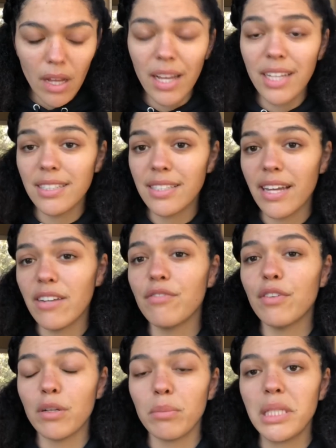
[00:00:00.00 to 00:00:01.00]
instead of
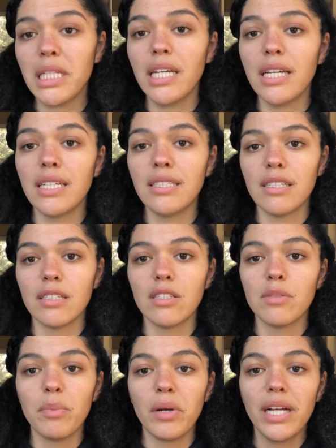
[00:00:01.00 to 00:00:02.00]
verbally, it's
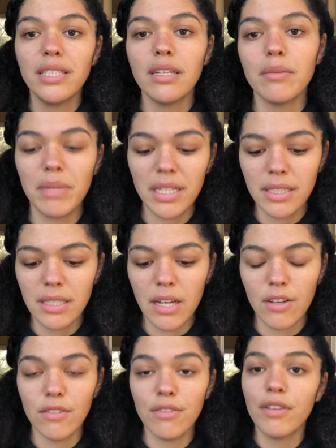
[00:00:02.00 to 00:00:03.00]
expressing
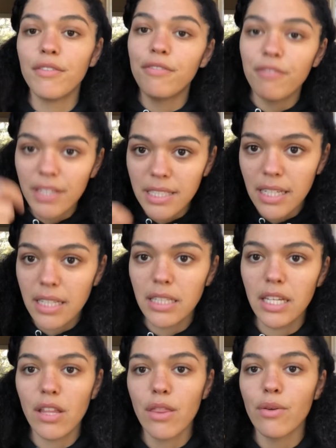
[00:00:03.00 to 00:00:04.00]
myself
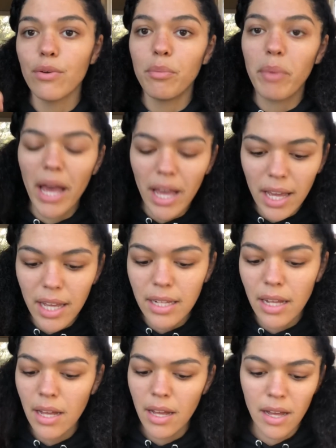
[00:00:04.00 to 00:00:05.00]
physically through paint,
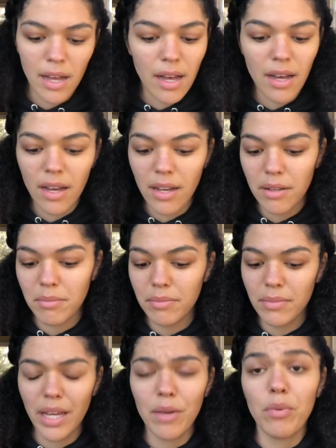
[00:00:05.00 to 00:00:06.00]

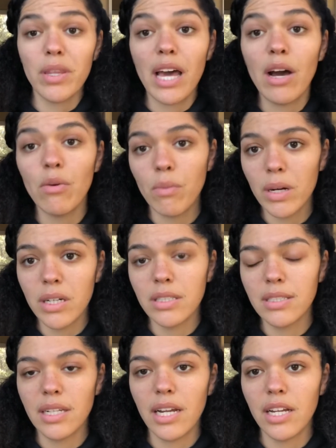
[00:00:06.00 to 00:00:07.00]
um, and without
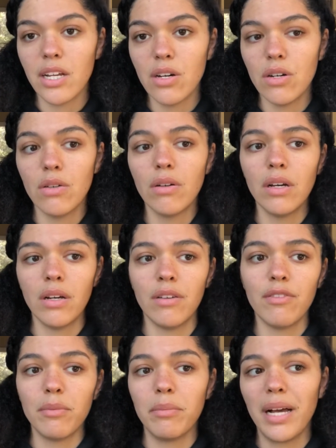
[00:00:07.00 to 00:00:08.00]
words. And I know
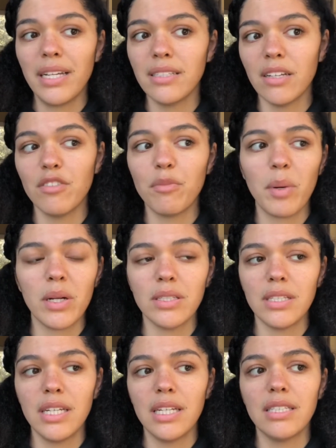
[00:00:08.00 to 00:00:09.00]
from myself
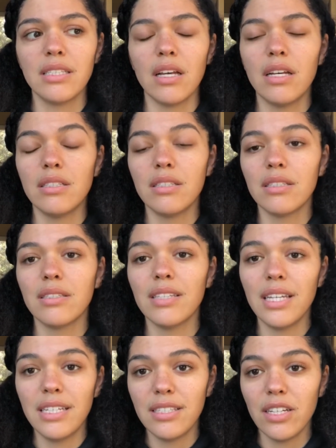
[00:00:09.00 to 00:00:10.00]
personally, it's it's
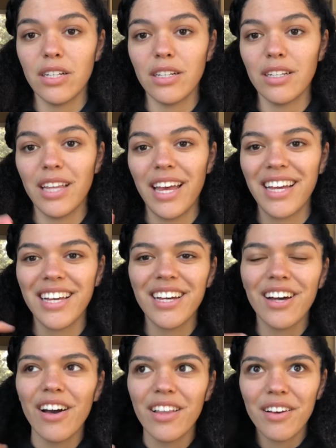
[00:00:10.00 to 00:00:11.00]
easier. Like
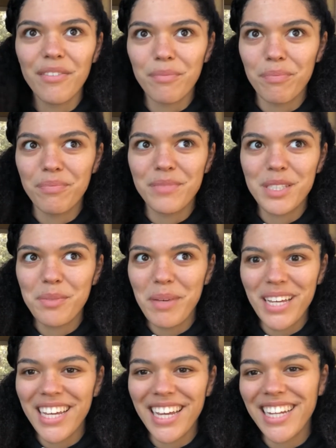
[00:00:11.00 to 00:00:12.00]

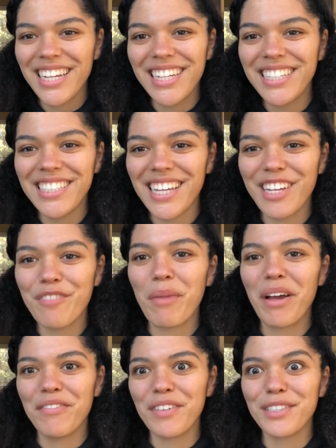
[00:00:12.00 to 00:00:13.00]
speaking isn't
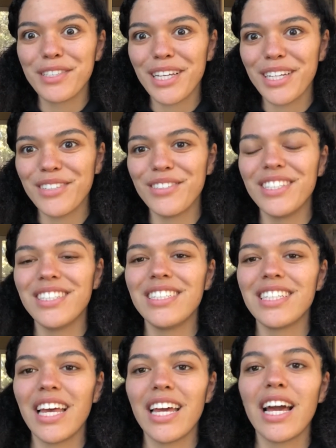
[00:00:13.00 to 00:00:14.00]
my first language.
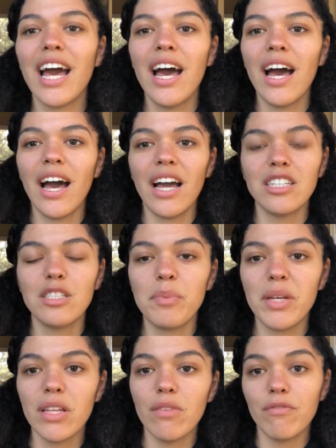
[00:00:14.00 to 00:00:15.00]
Like I
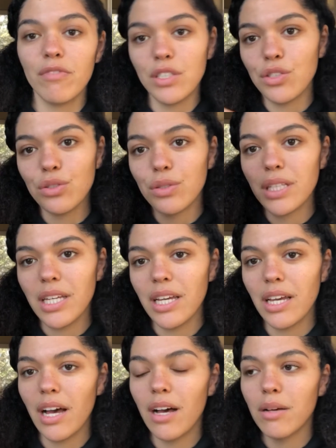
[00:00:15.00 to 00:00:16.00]
speak
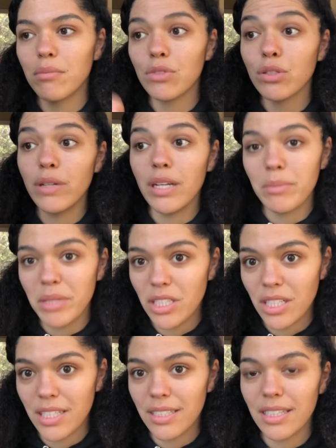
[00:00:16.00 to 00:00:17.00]
visually um, through
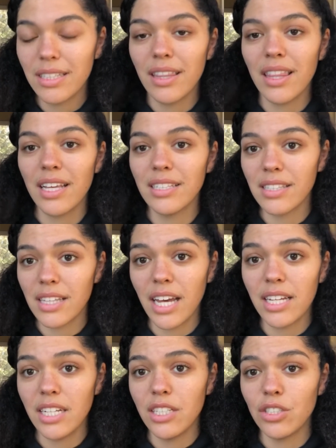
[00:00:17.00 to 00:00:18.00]
images and things of
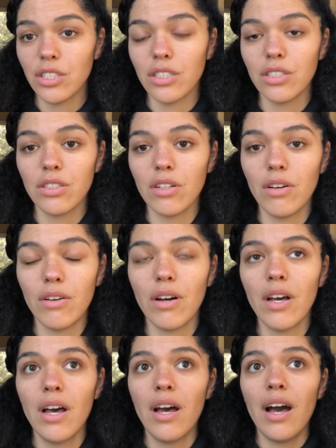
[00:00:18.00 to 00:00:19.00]
that nature. So
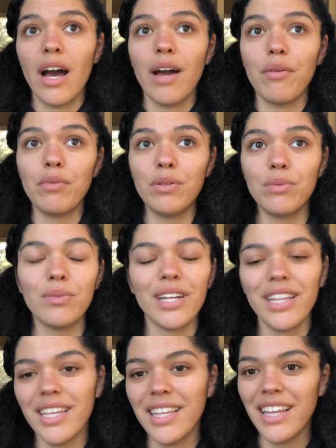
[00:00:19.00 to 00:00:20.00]
I would
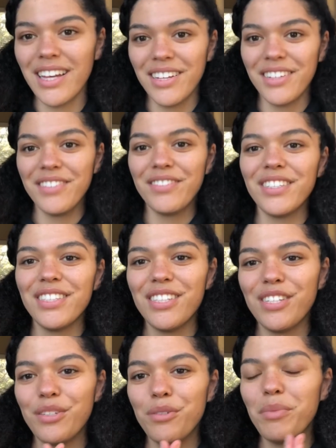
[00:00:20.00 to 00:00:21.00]
really love
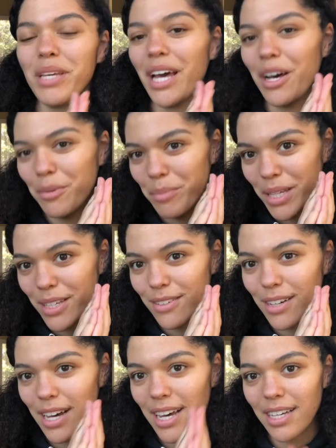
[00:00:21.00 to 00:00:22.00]
to be helping you
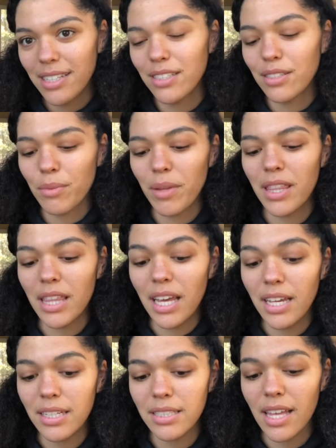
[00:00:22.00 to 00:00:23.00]
guys with
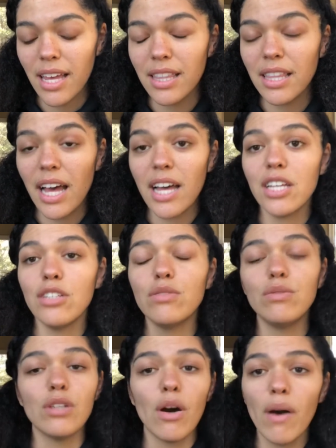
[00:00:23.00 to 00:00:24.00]
things like that. You
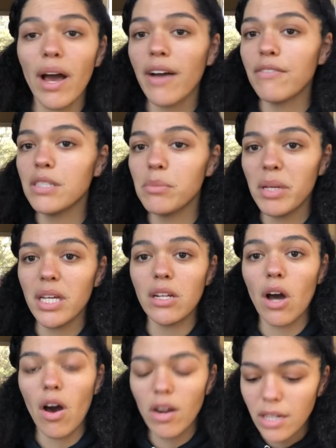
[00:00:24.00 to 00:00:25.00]
don't have to be an
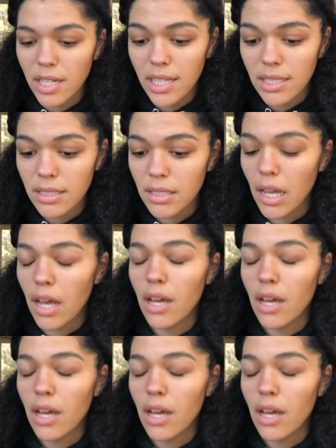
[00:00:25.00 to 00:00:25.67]
artist